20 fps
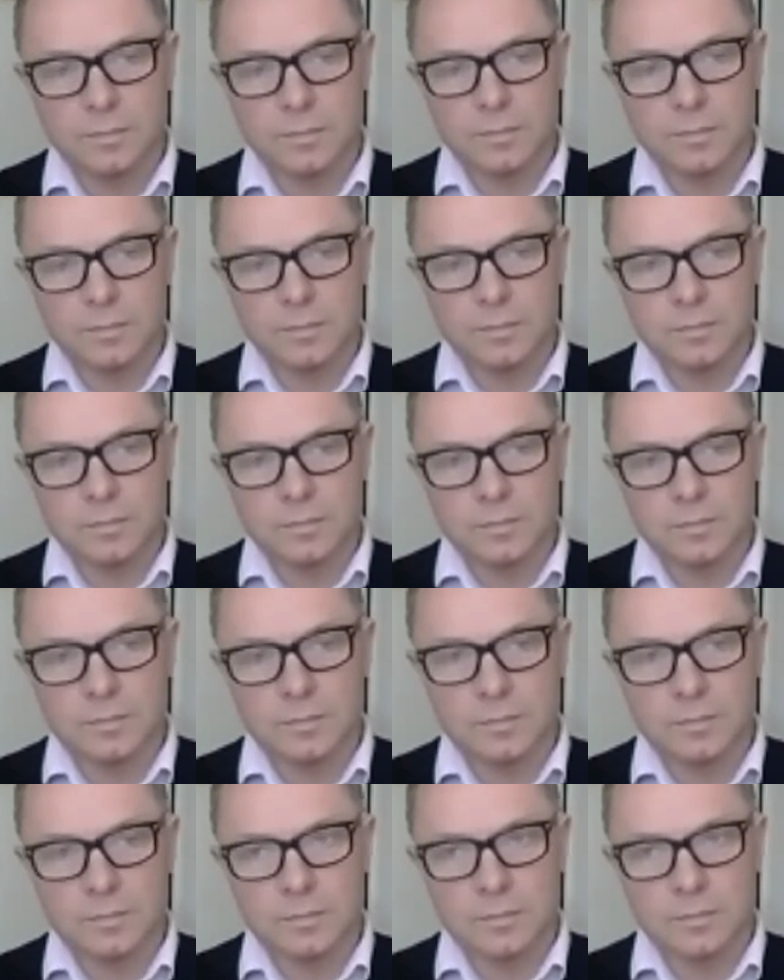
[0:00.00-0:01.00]

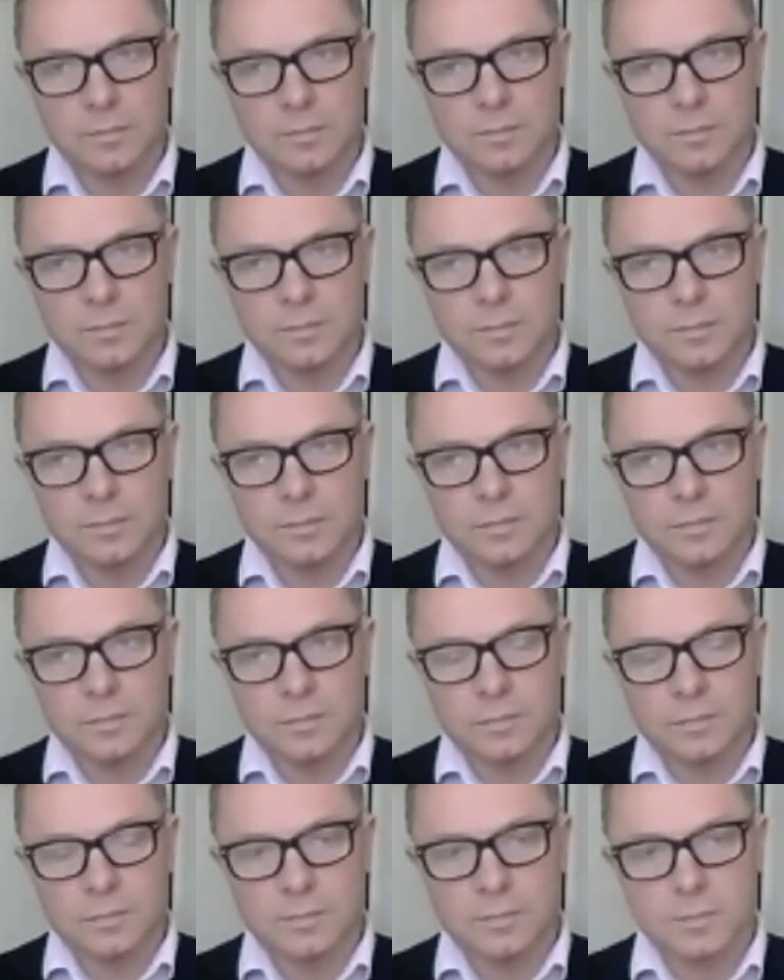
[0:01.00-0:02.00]

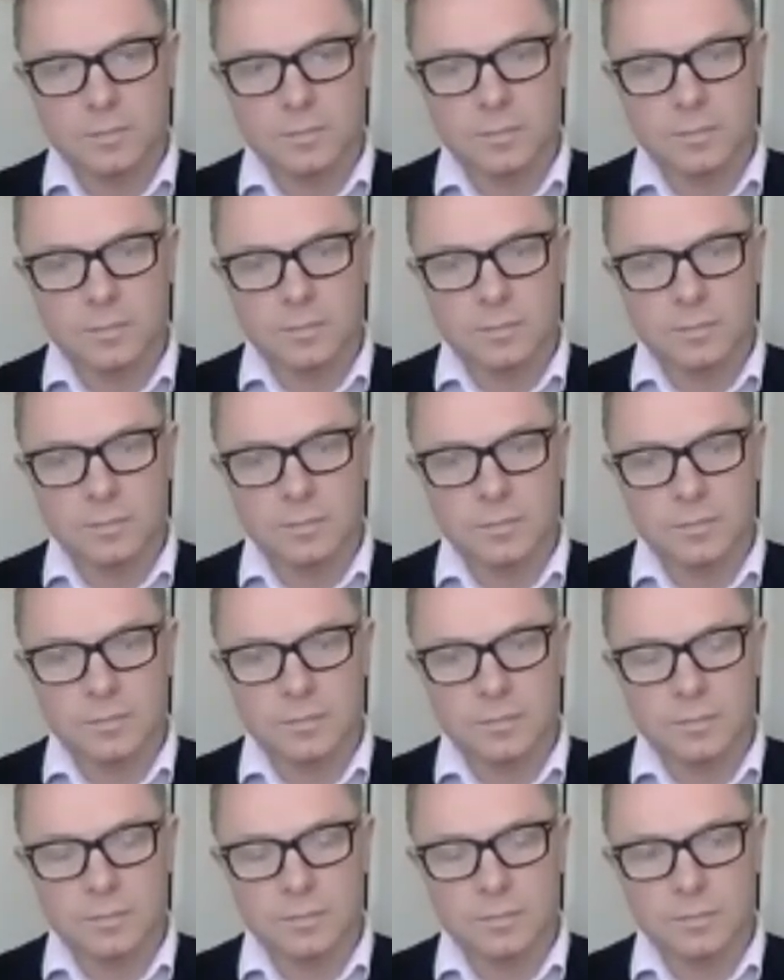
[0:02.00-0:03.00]

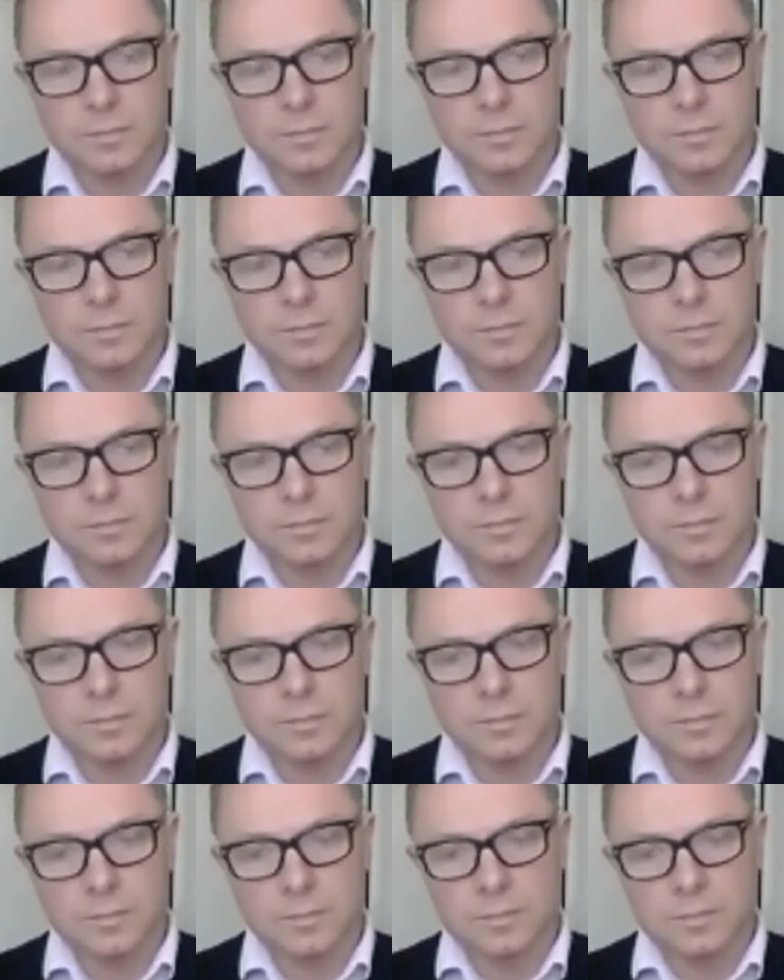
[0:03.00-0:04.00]

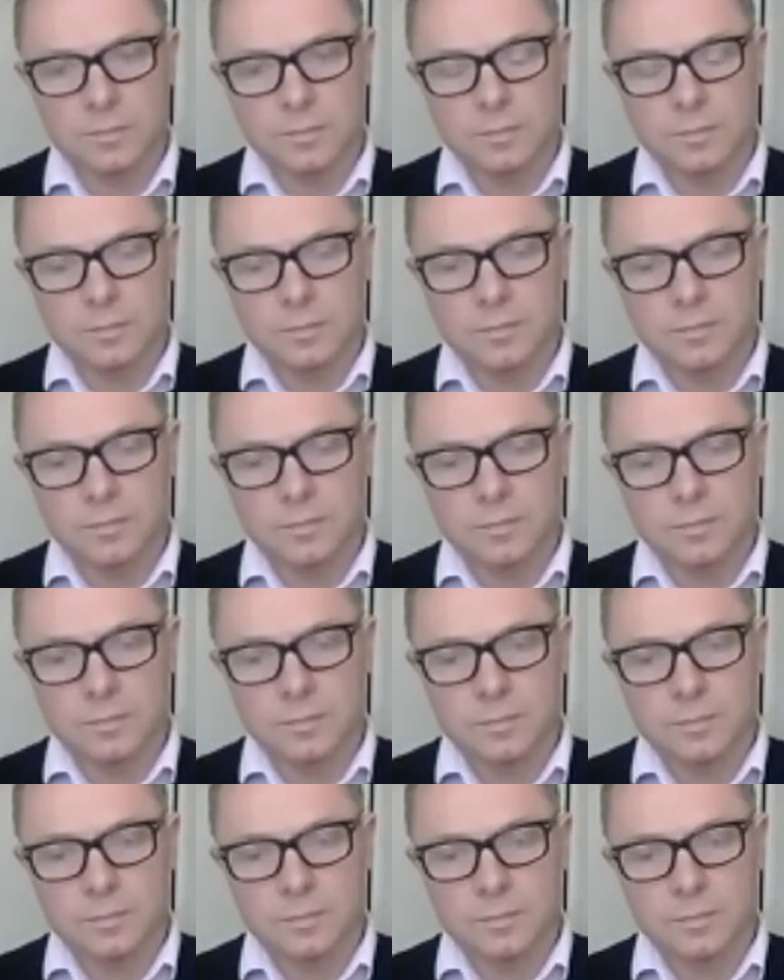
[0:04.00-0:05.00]

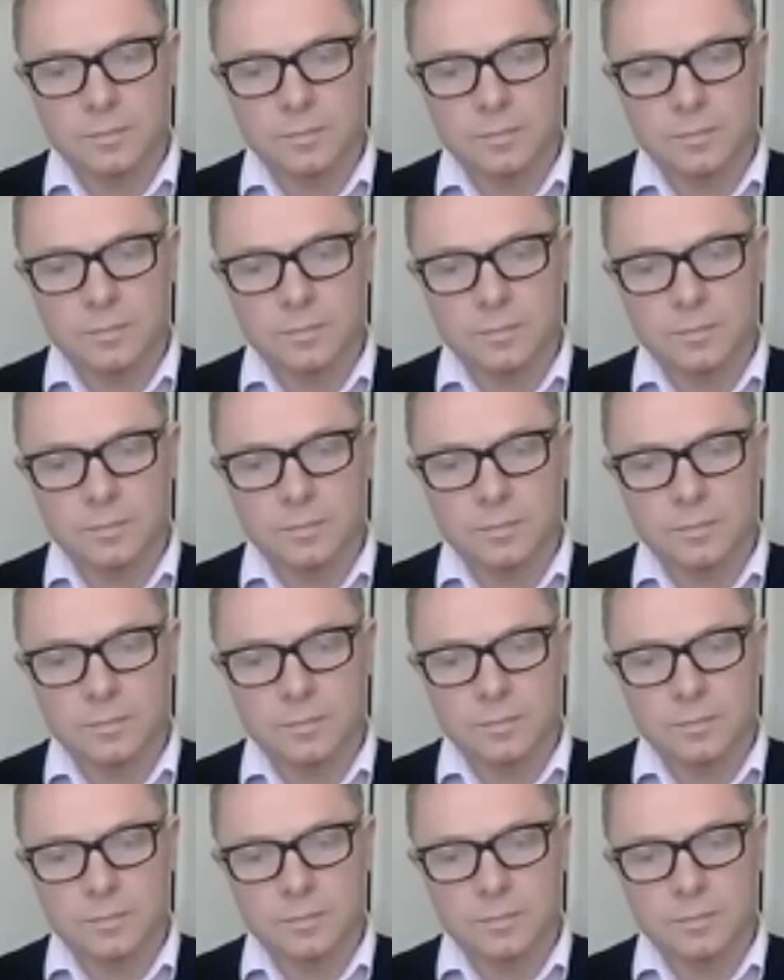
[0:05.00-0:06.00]

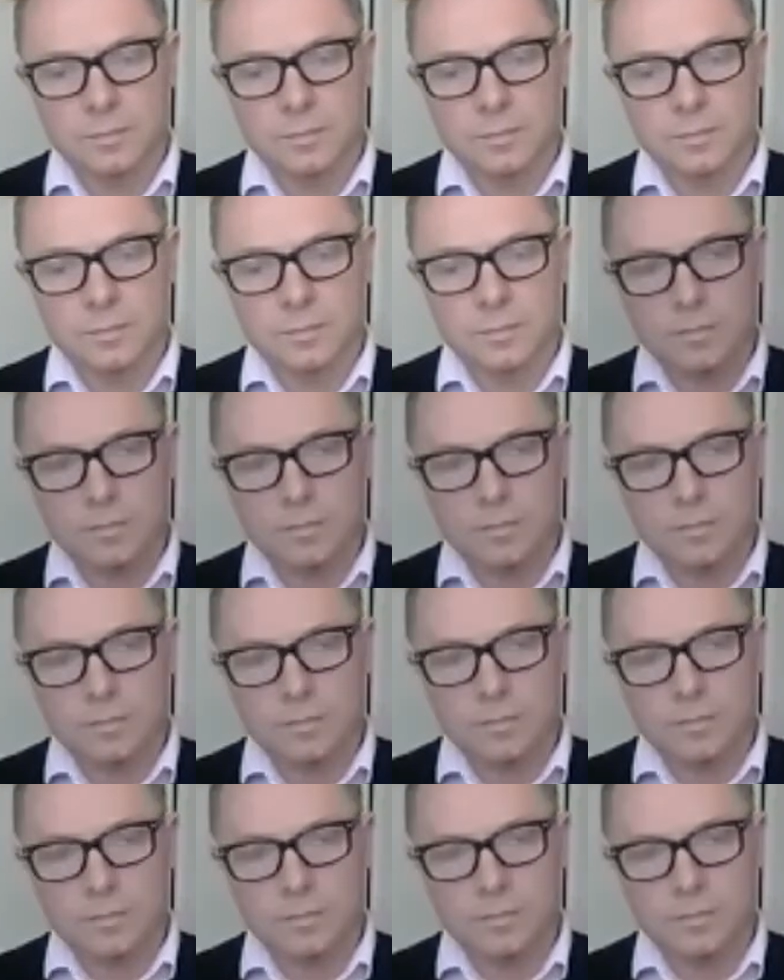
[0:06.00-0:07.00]

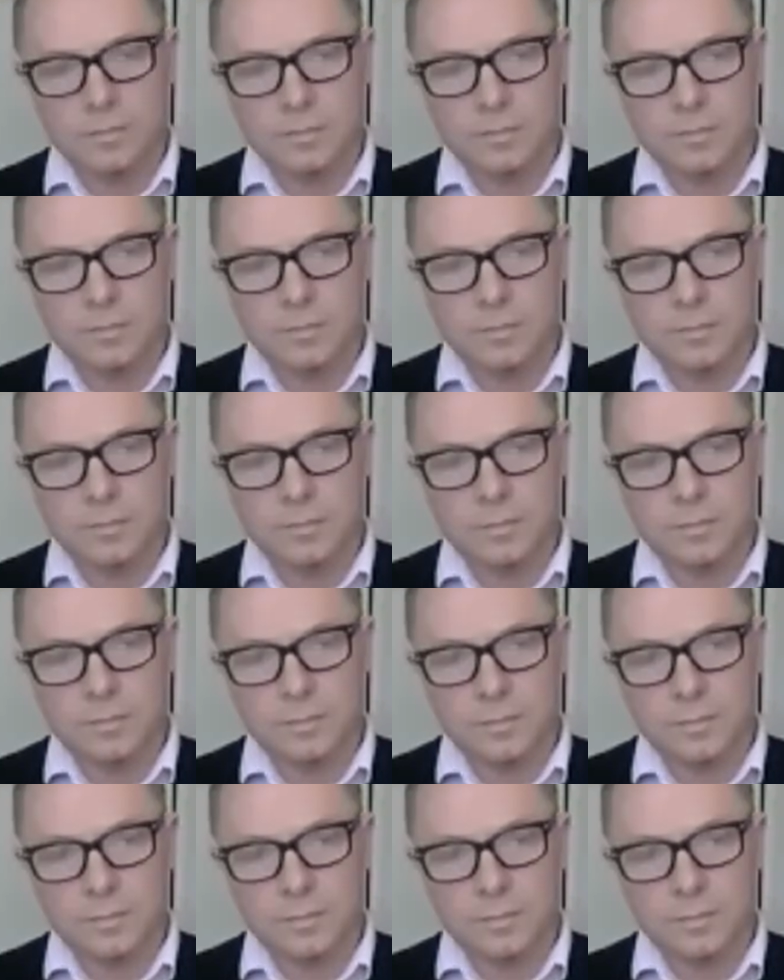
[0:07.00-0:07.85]
No words are spoken by the person on screen.